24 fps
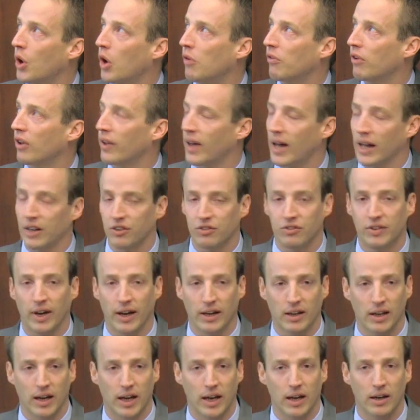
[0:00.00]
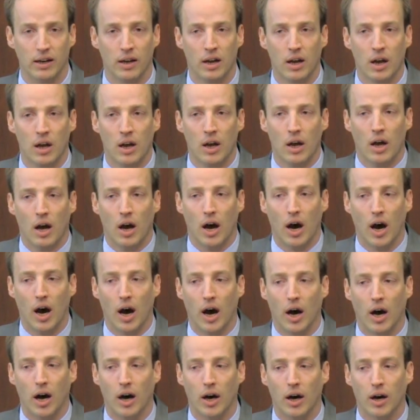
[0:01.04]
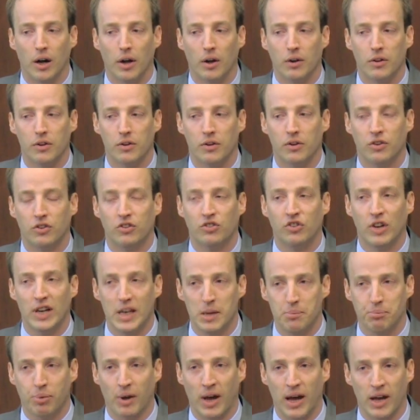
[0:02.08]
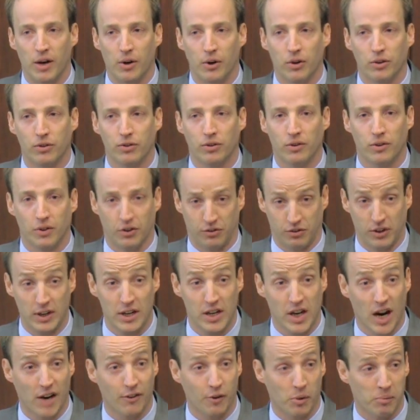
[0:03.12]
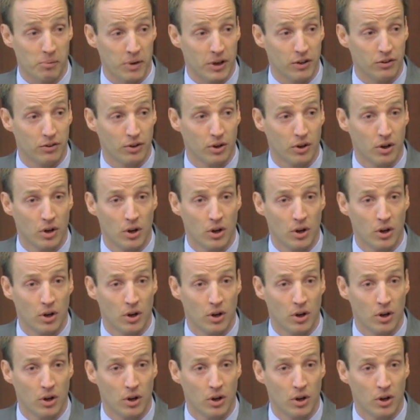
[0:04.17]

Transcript: over the last decade, uh, city planners, the city government,